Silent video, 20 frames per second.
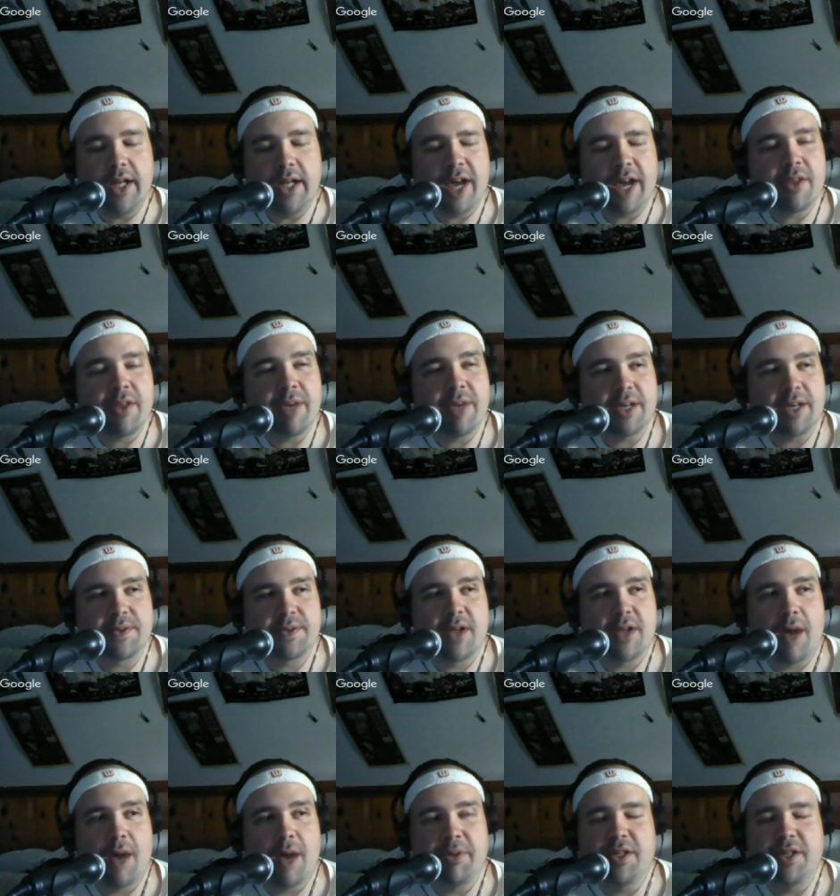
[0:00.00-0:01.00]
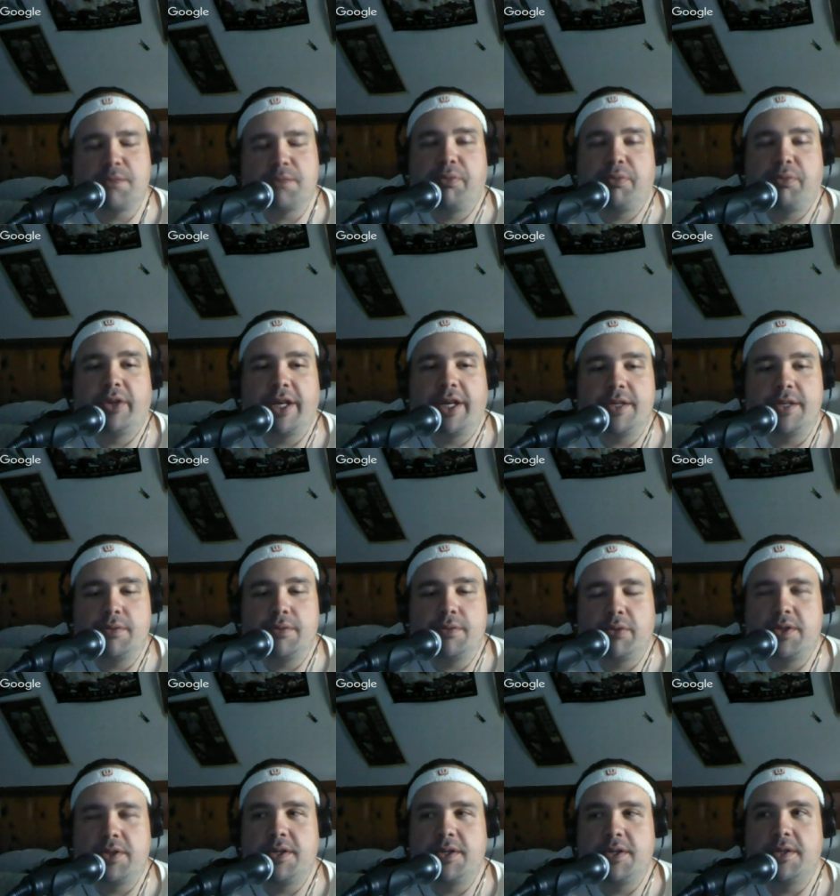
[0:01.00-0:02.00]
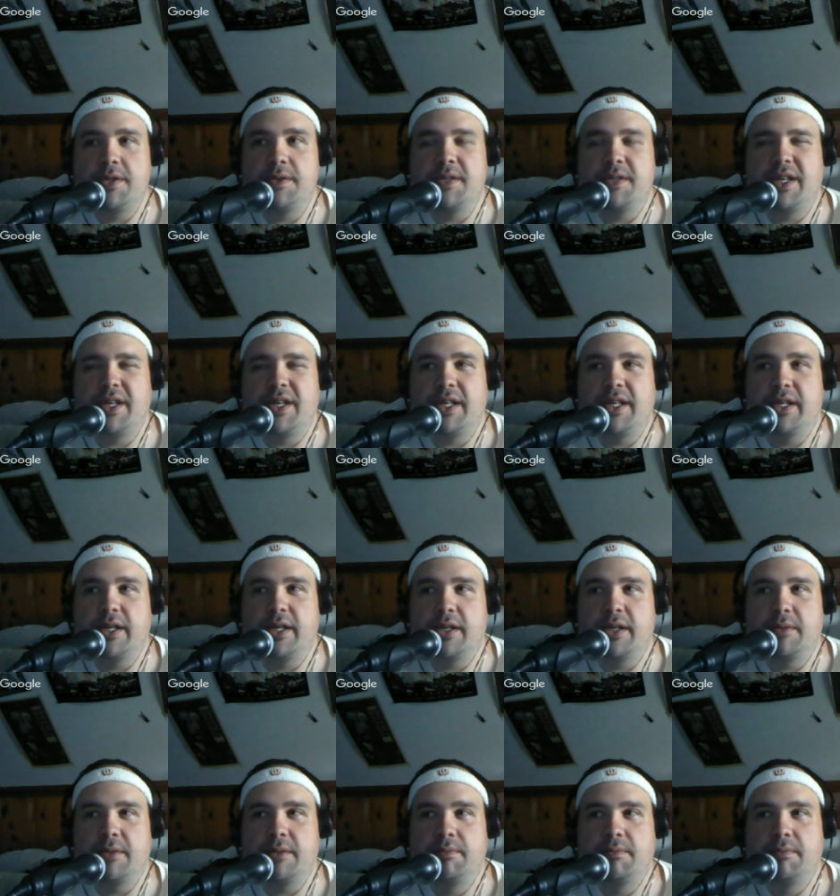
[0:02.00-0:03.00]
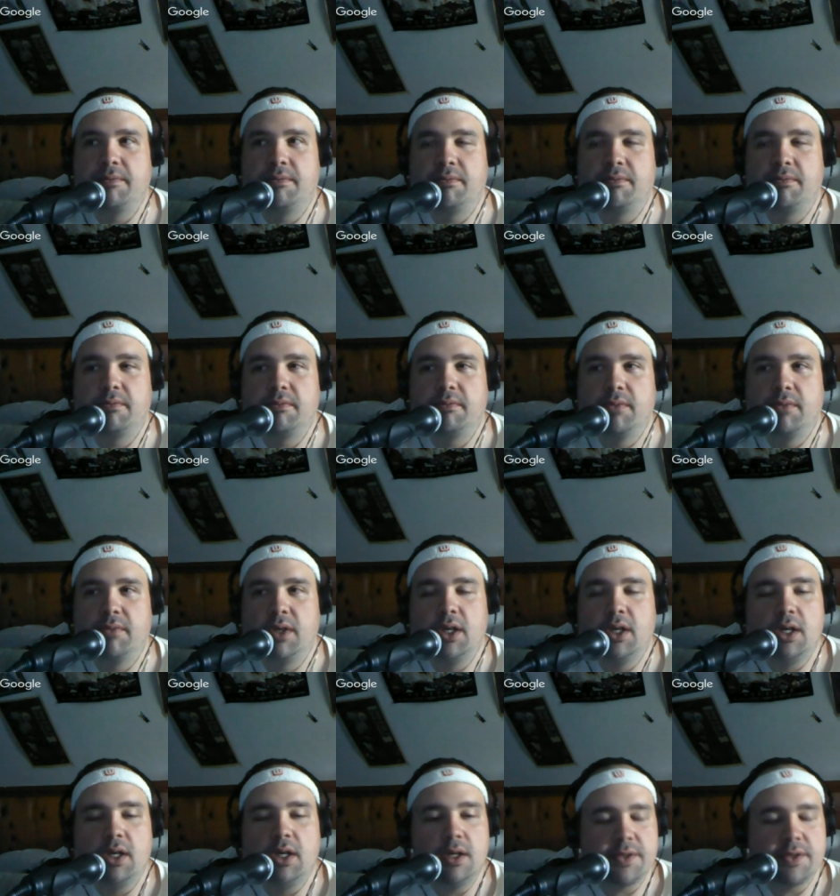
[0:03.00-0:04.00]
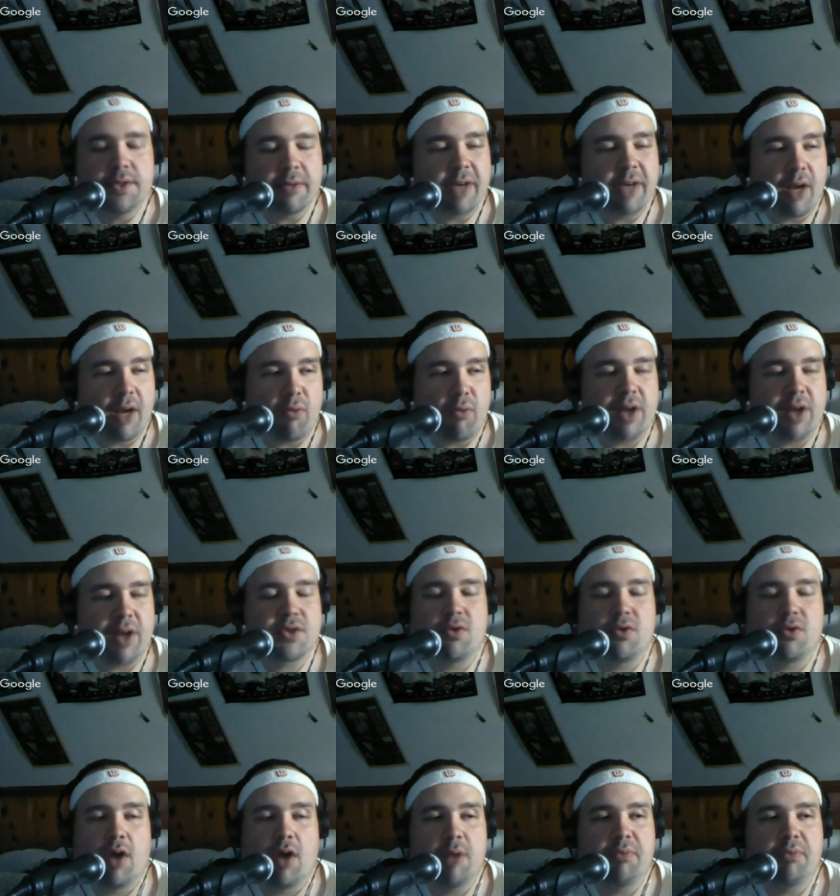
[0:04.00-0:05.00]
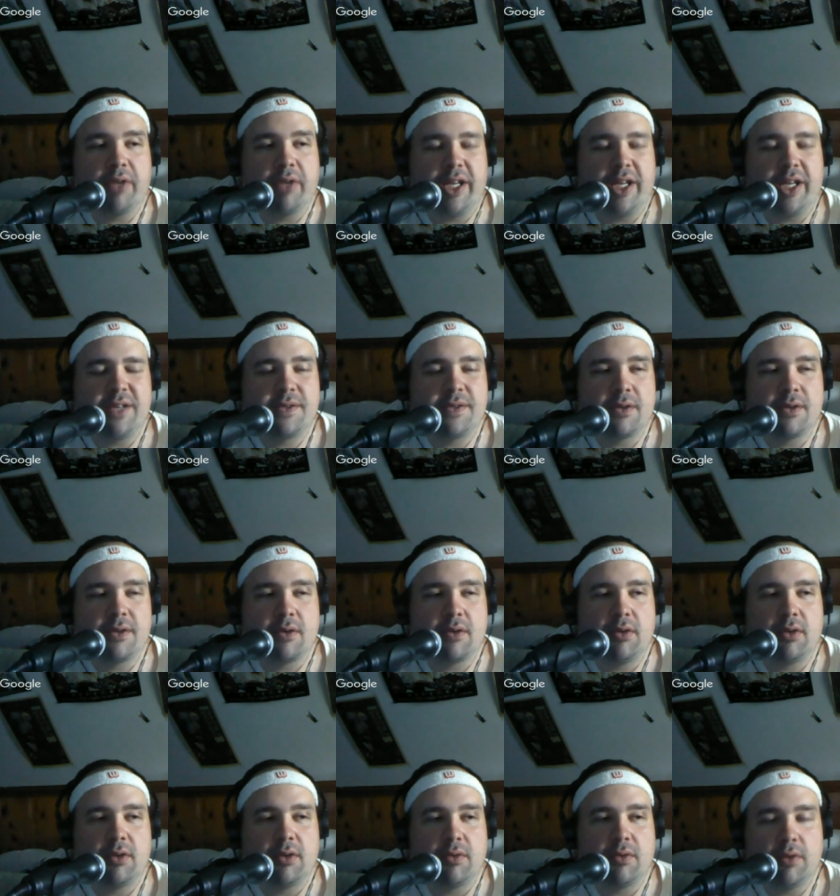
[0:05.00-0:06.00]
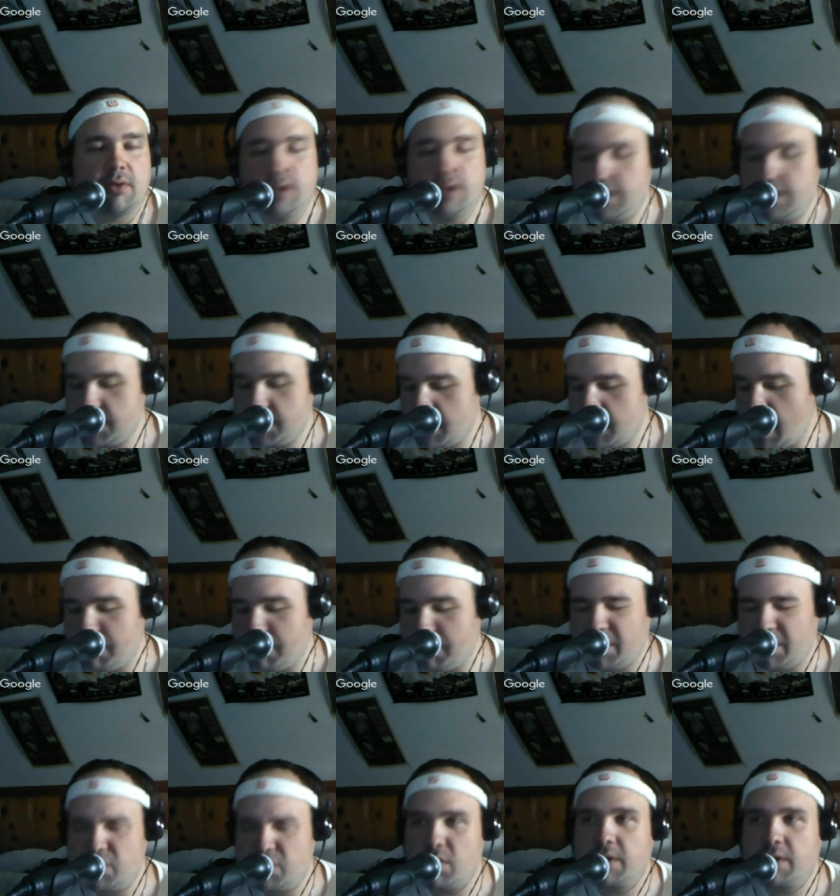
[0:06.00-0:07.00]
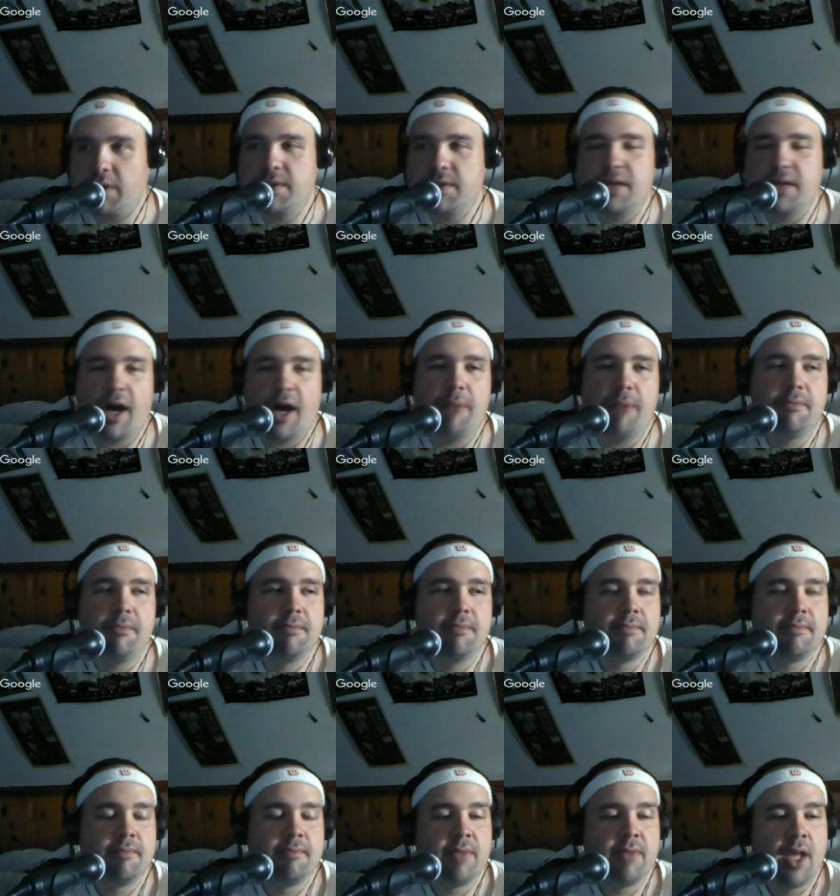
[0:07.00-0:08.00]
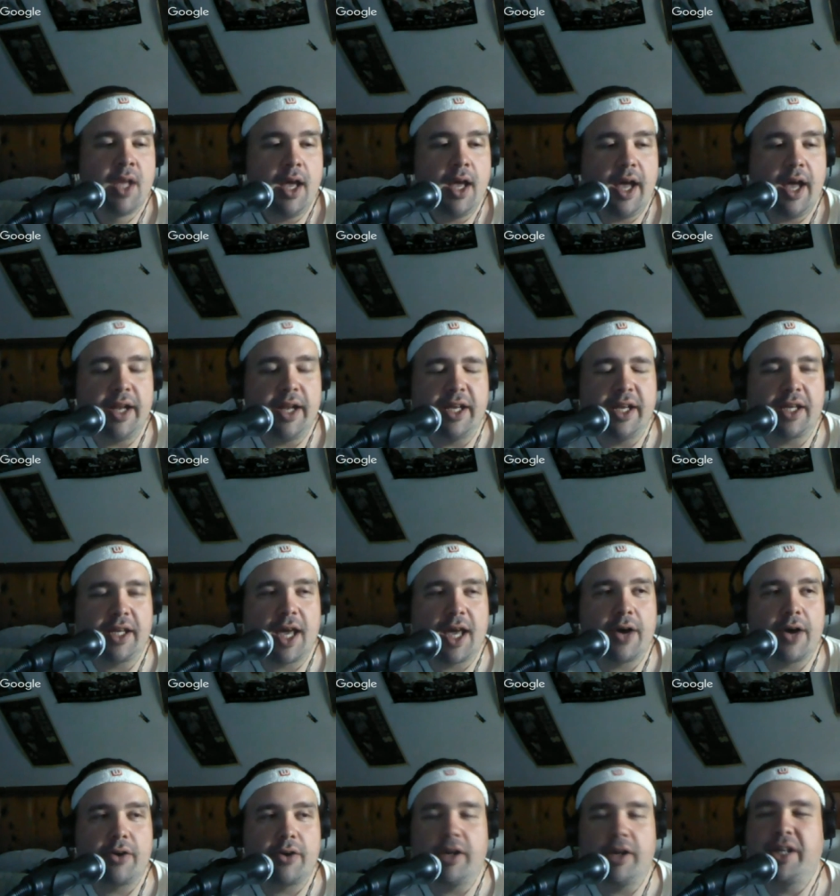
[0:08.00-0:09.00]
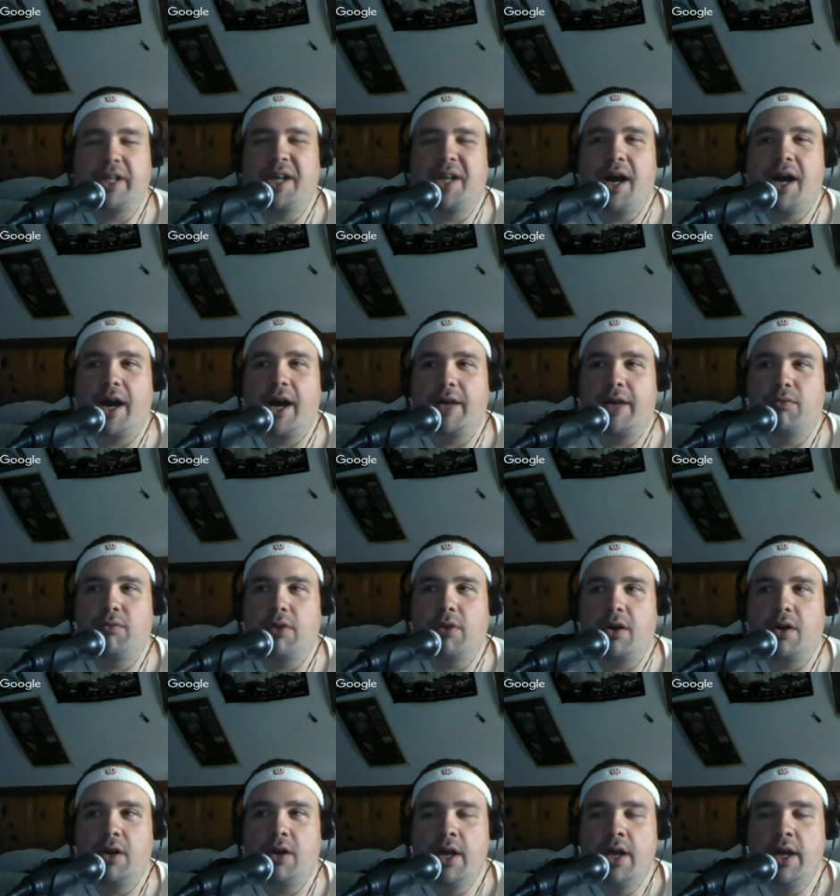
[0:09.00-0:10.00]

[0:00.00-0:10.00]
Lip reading: they make a stop at this place, which is a some kind of restaurant place or a little stop at a truck stop, and they encounter a guy where